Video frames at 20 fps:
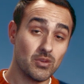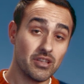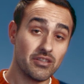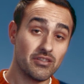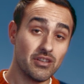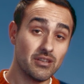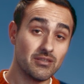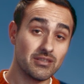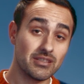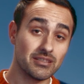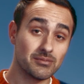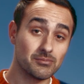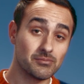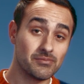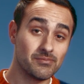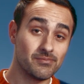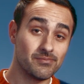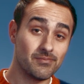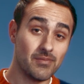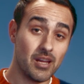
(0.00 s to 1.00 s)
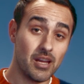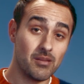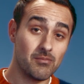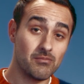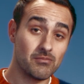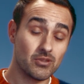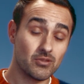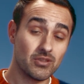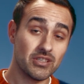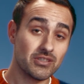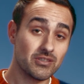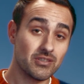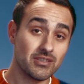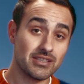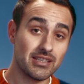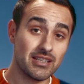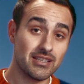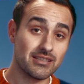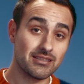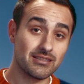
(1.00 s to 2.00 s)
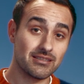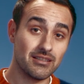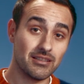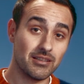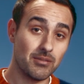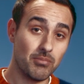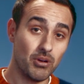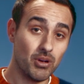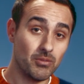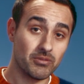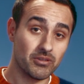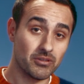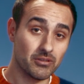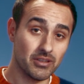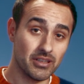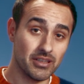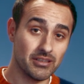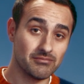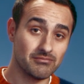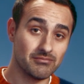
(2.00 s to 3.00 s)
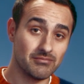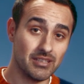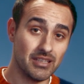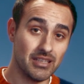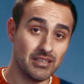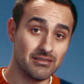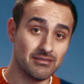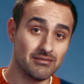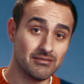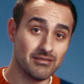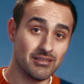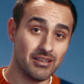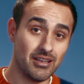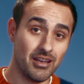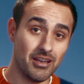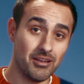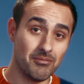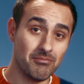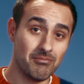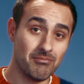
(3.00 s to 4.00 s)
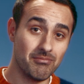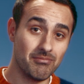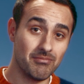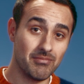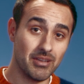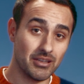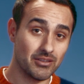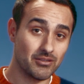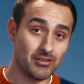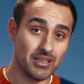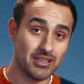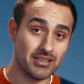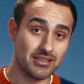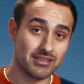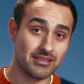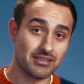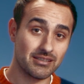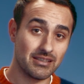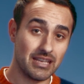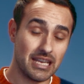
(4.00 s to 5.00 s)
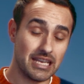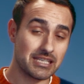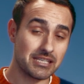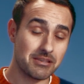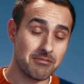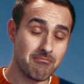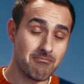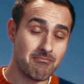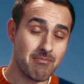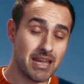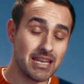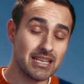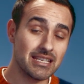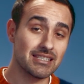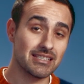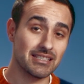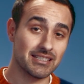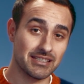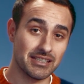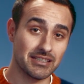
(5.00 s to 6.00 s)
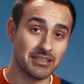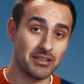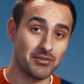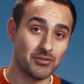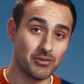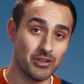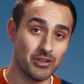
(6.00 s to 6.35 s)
worth noting, Christos has like a pop career in Greece. He has an amazing singing